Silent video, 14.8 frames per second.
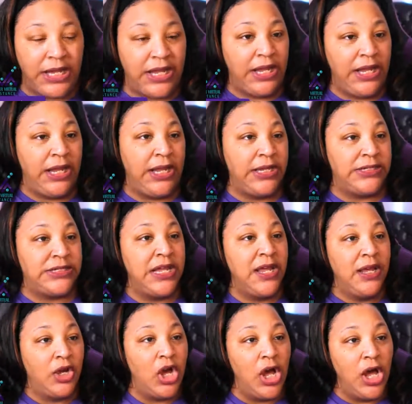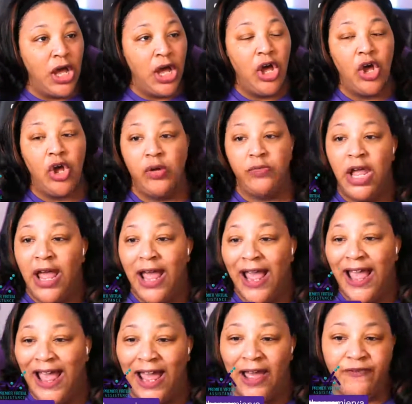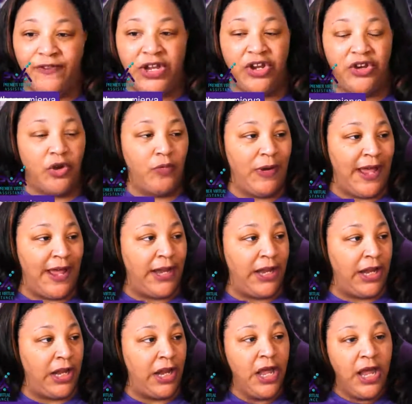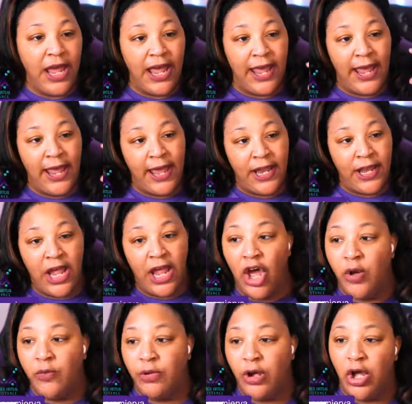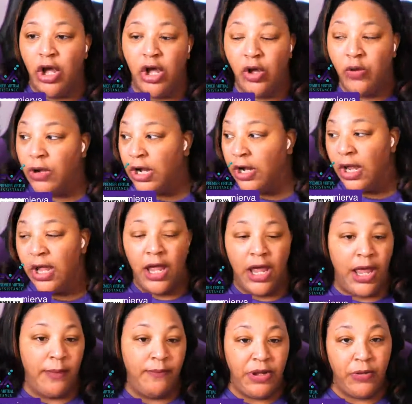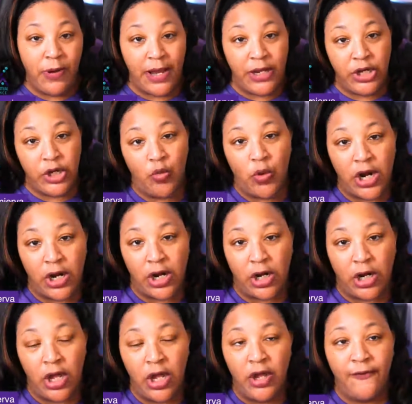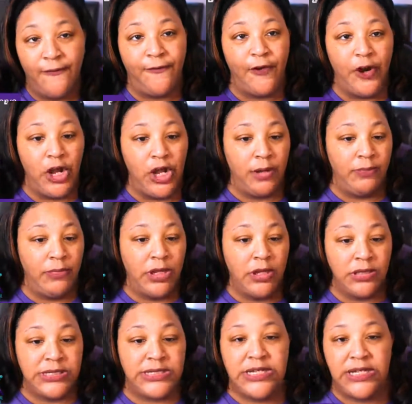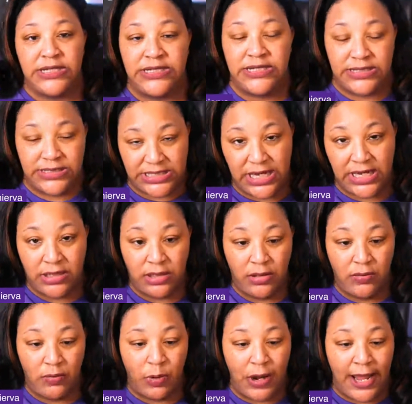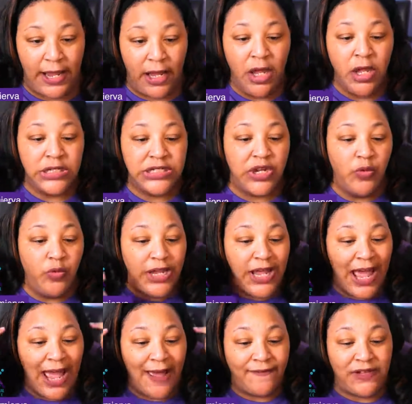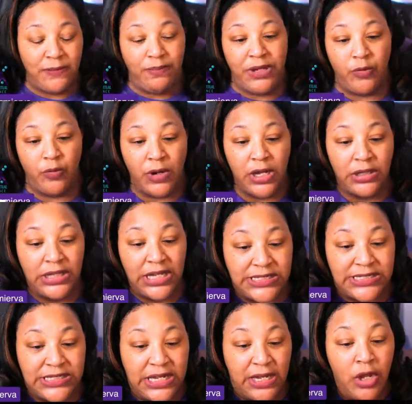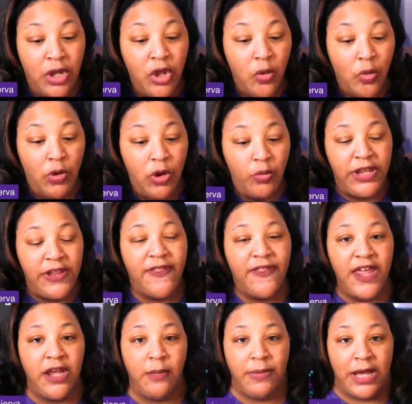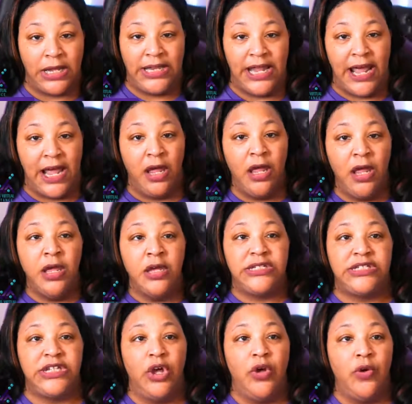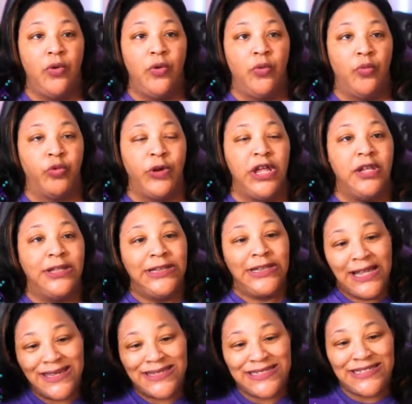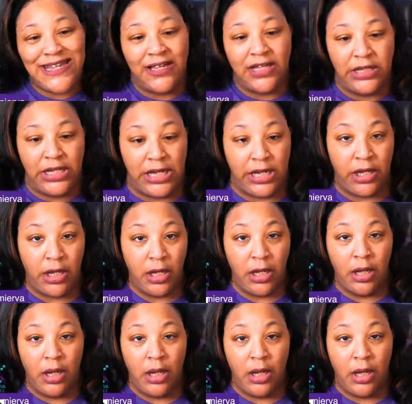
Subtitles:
kids, come home, have dinner ready, and help with homework and be ready to work from 6 to 10. Right. So we have to be realistic when we think about that. So realistically,